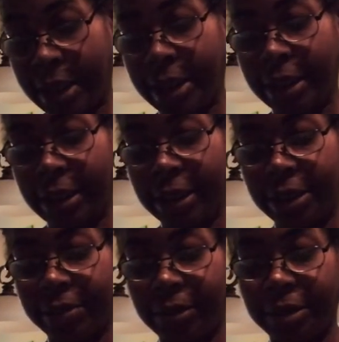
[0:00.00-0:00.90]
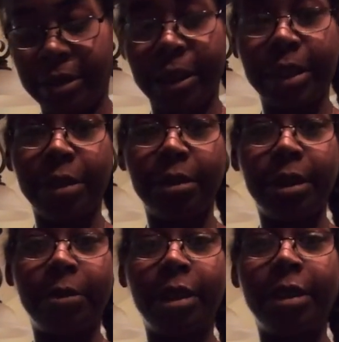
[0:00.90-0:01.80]
I think that this one is like
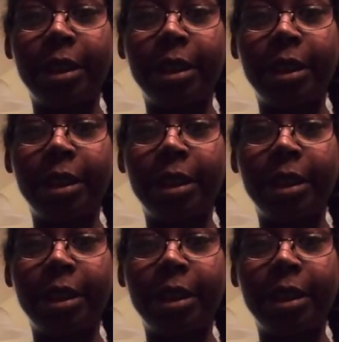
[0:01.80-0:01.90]
coconut water.